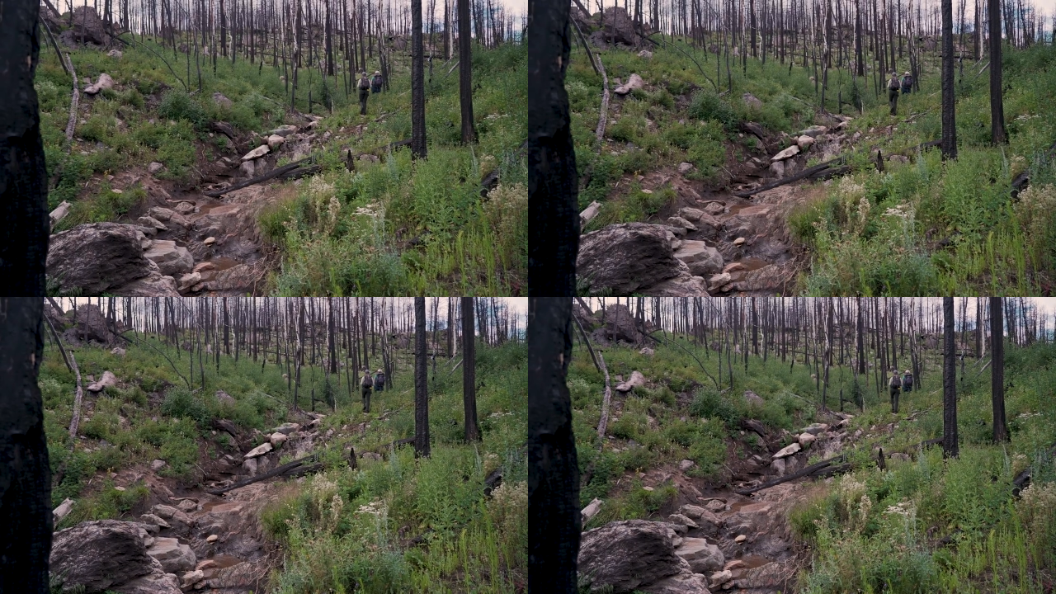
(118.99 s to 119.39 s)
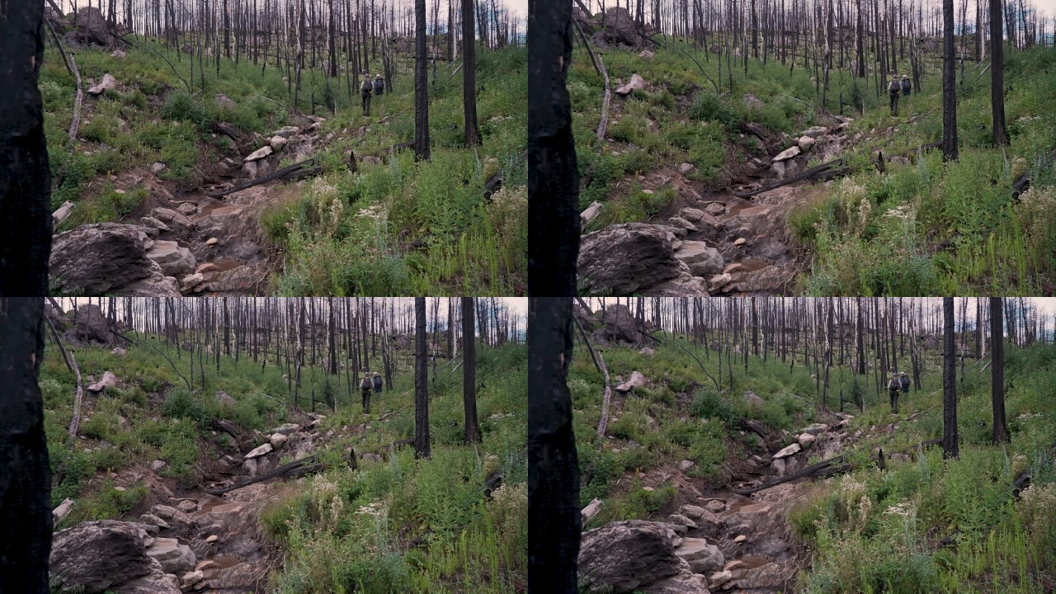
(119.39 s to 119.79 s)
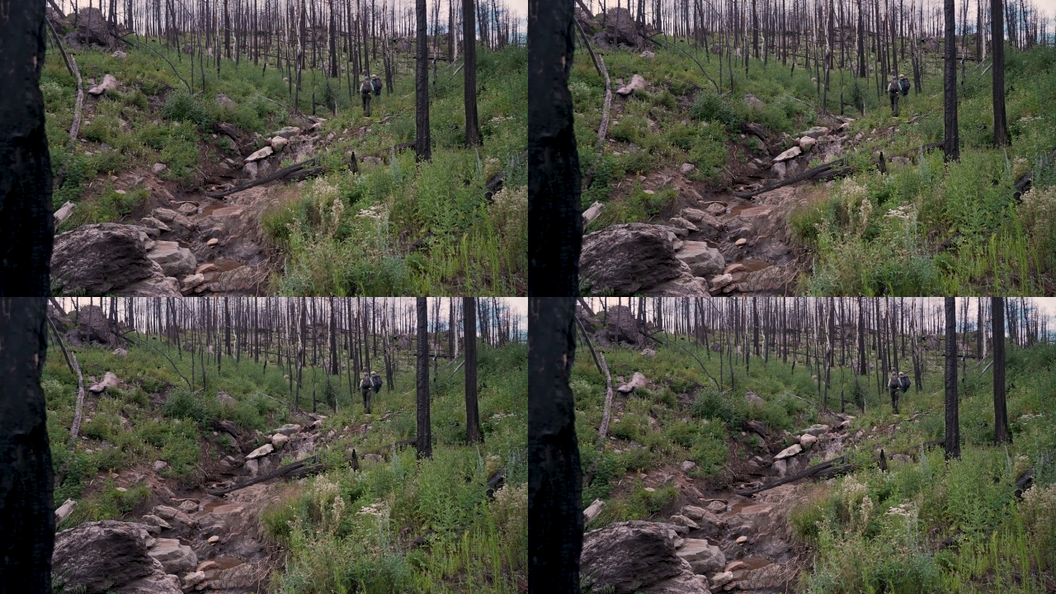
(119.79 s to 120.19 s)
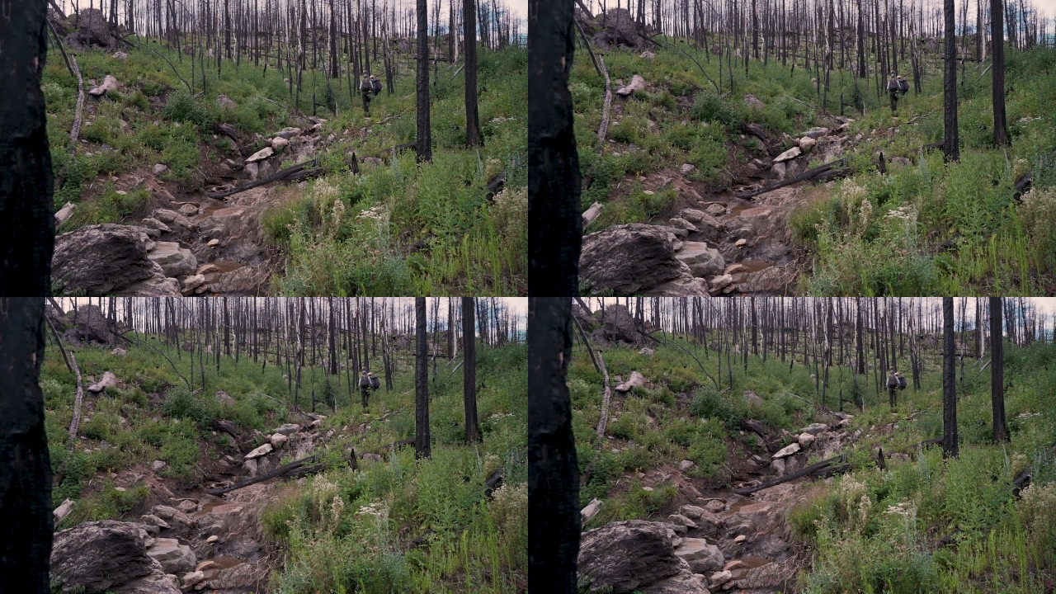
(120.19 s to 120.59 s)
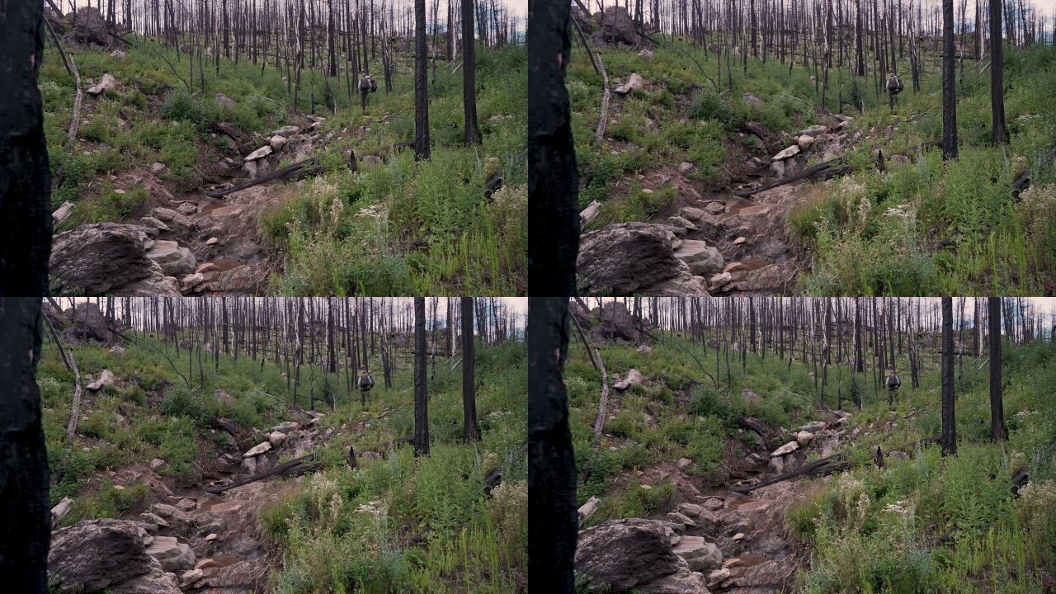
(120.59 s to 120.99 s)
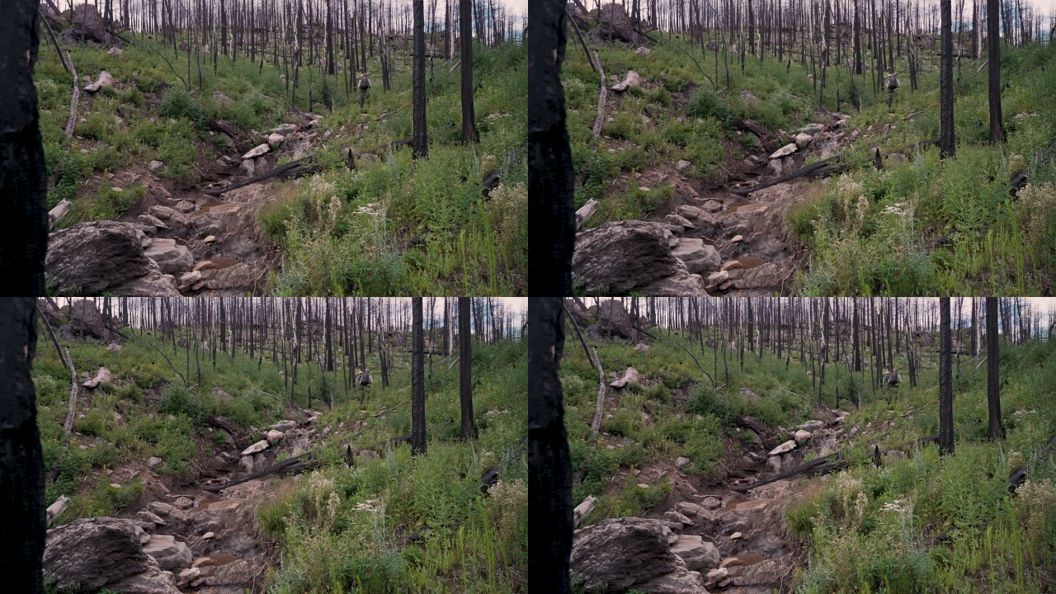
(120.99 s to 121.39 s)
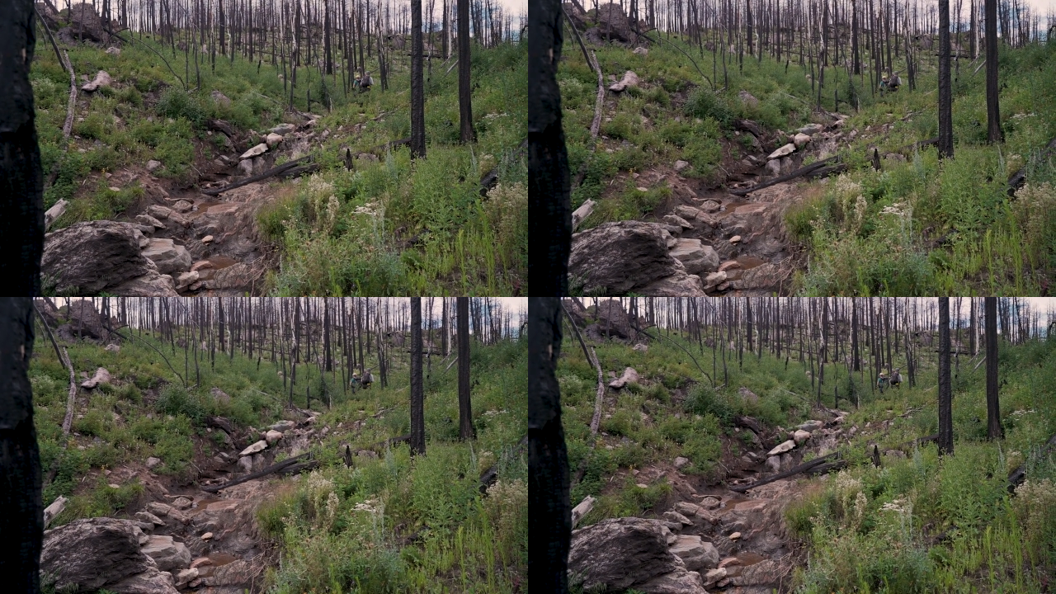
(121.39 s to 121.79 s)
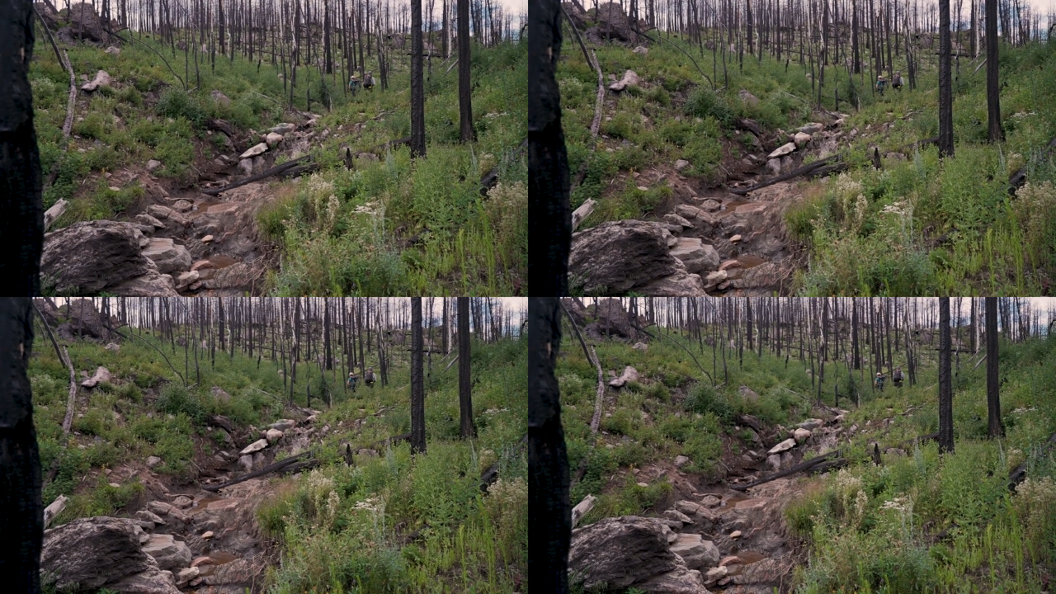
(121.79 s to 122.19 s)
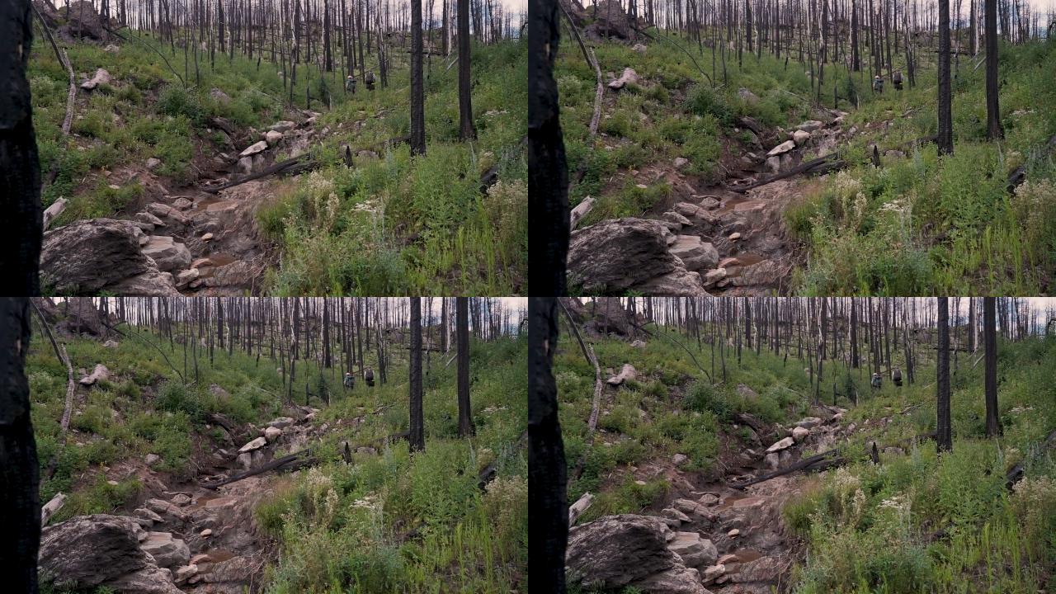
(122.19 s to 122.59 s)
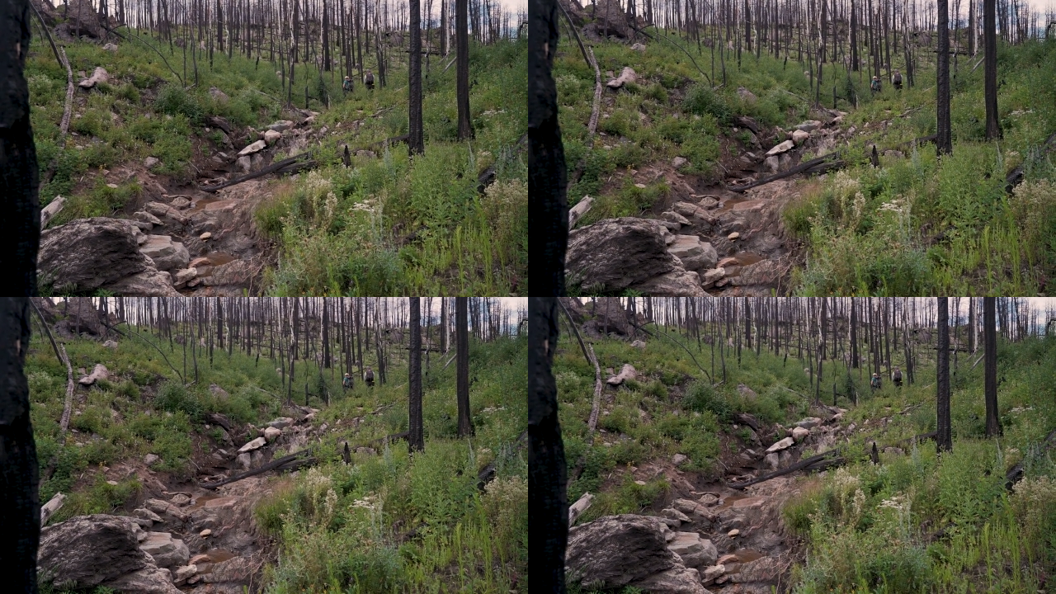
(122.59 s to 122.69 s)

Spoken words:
No face is visible, so there are no lips to read.